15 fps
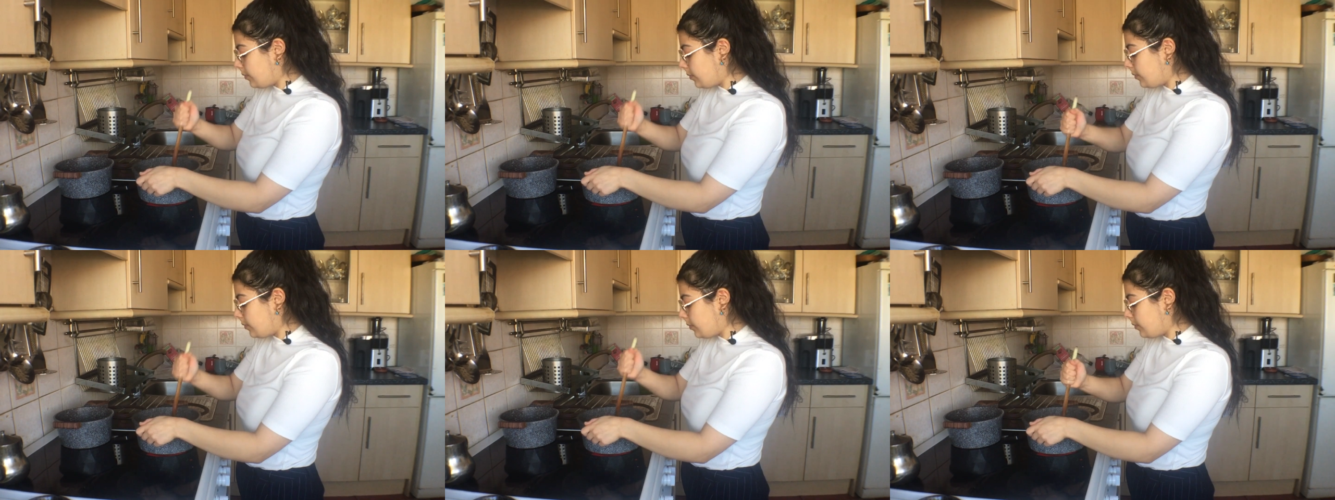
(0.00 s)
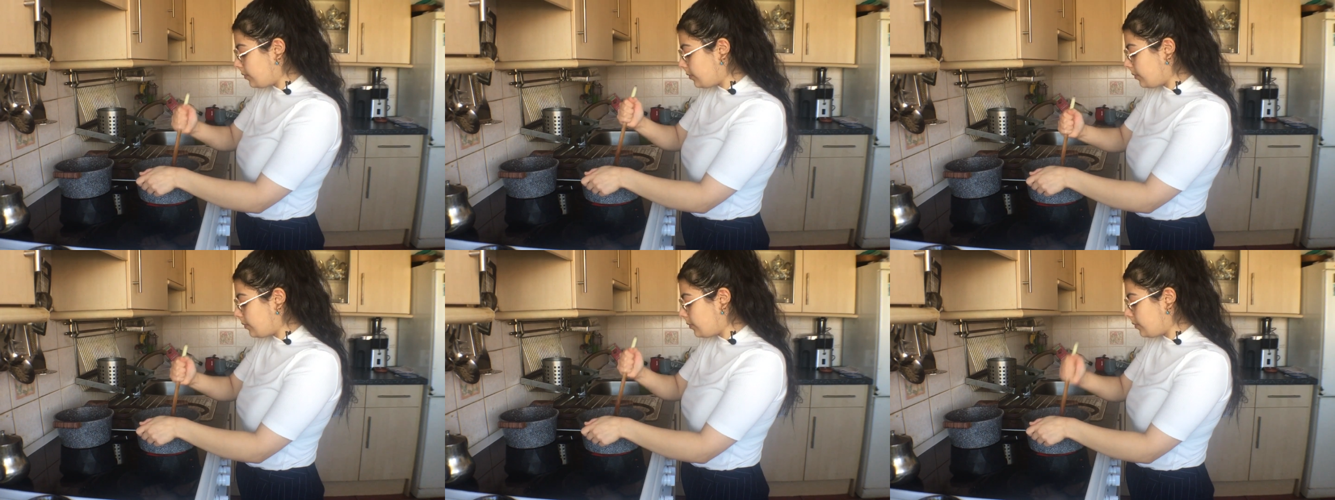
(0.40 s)

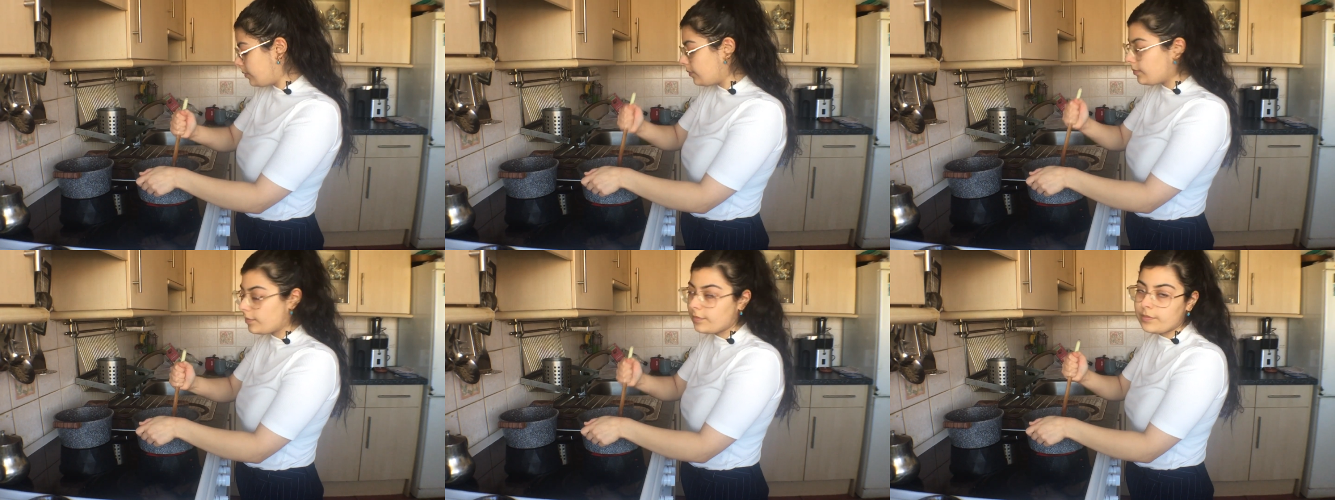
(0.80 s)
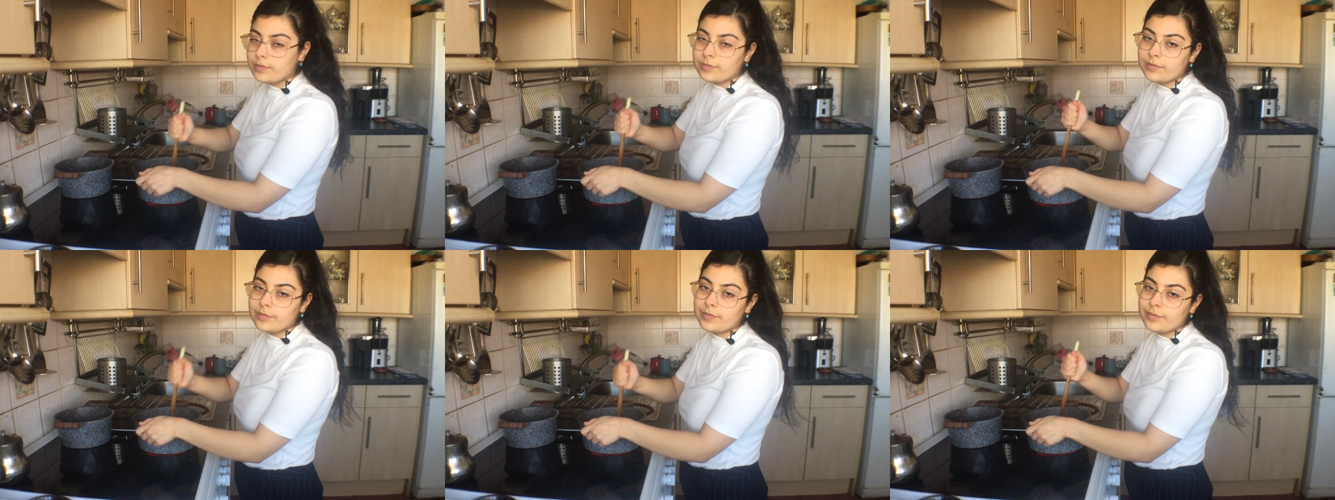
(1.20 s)

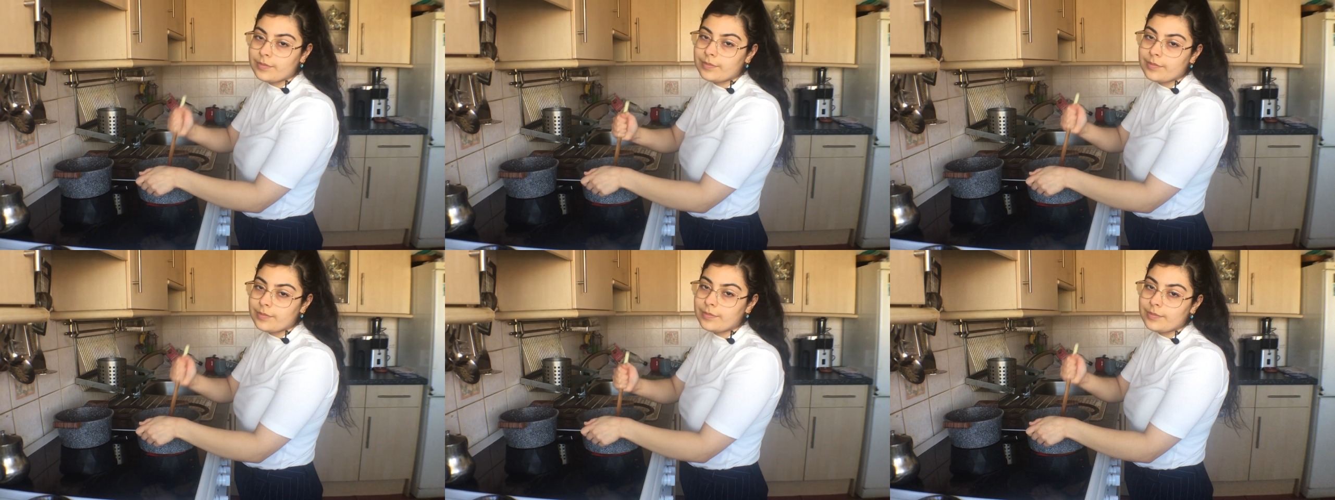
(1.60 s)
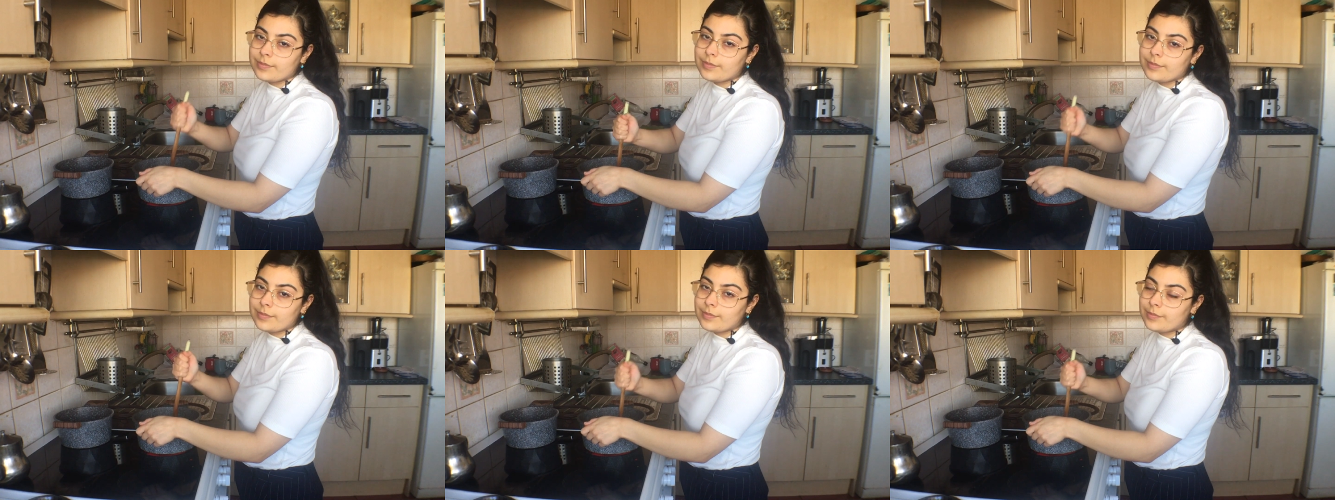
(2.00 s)

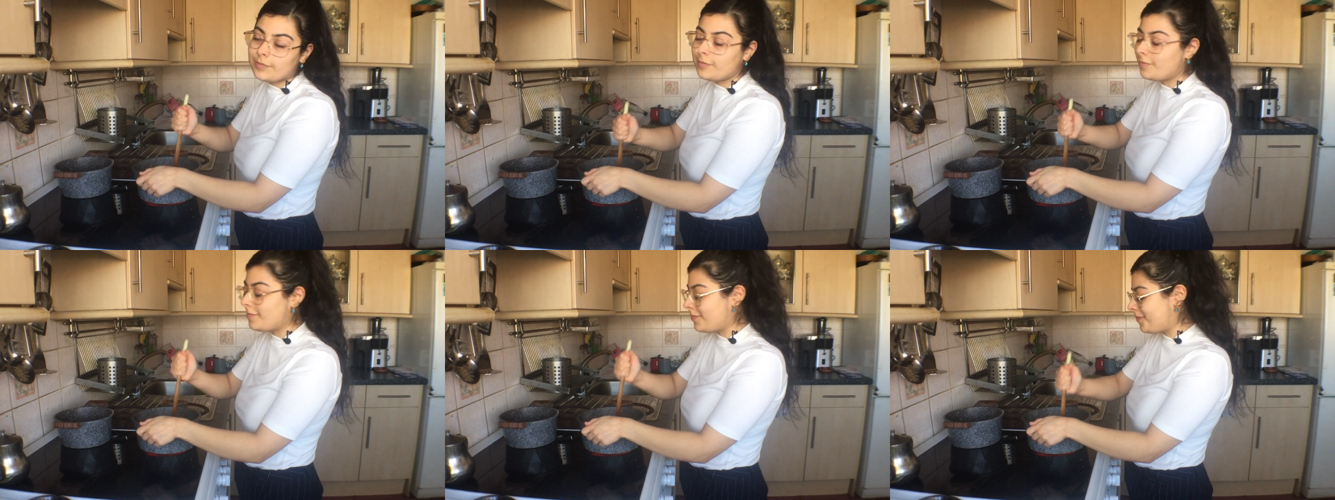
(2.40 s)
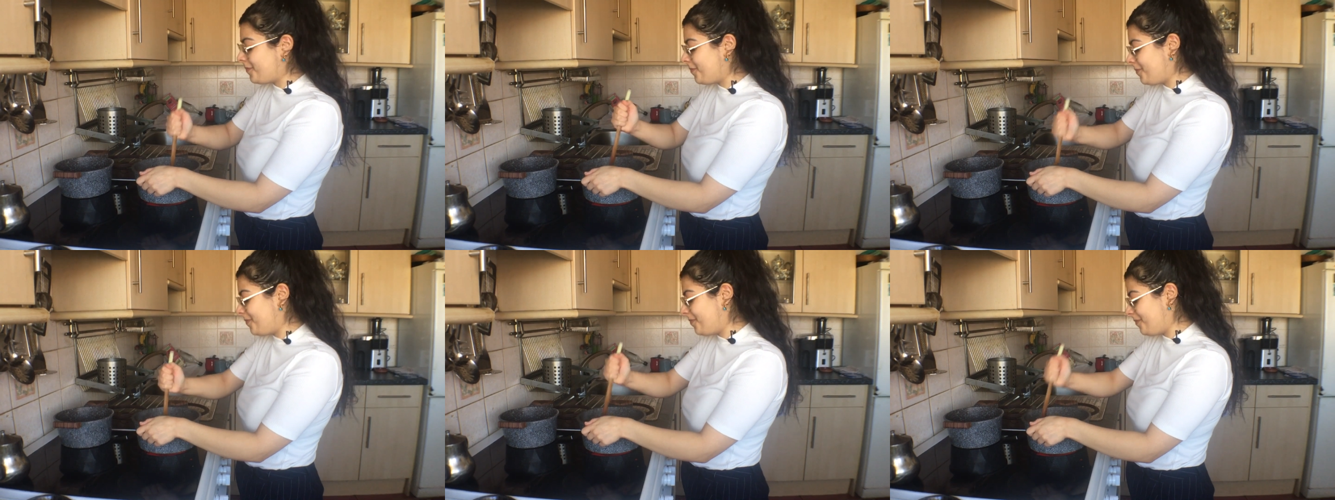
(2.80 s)

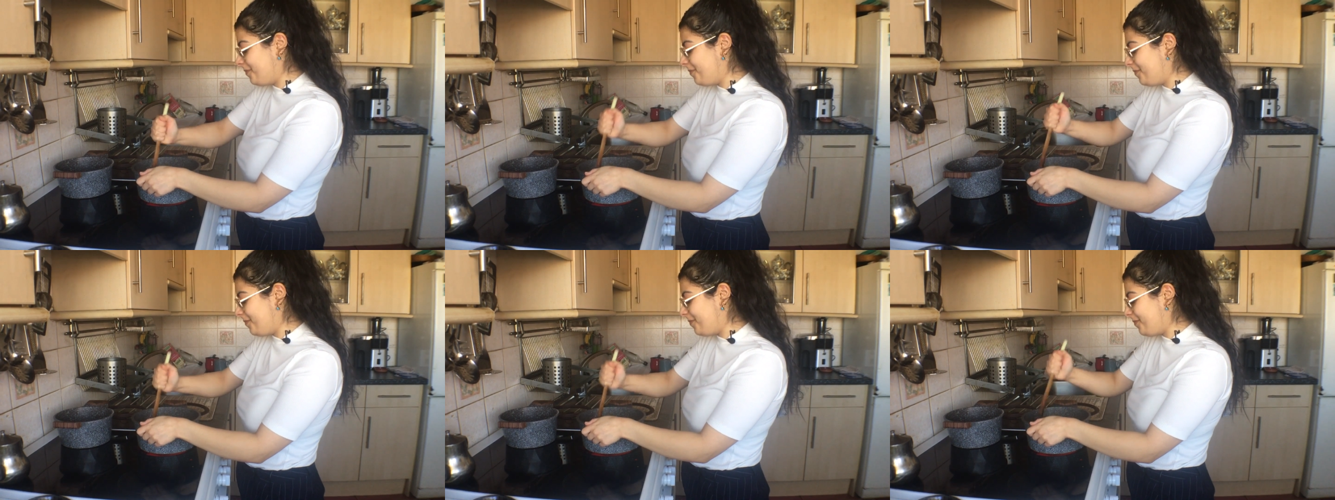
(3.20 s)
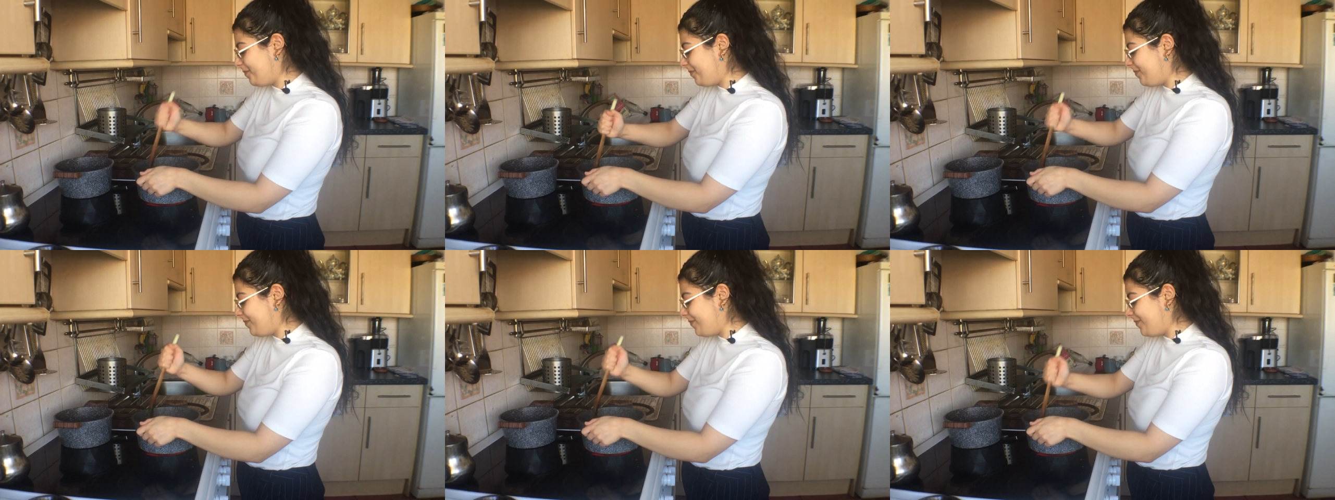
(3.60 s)

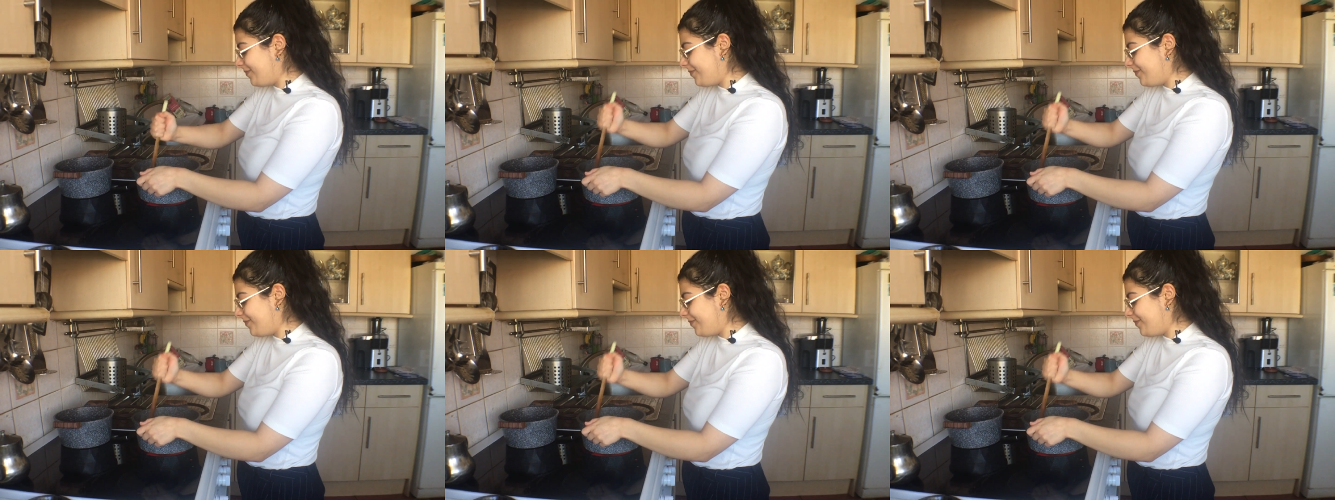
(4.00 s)
Nothing is said.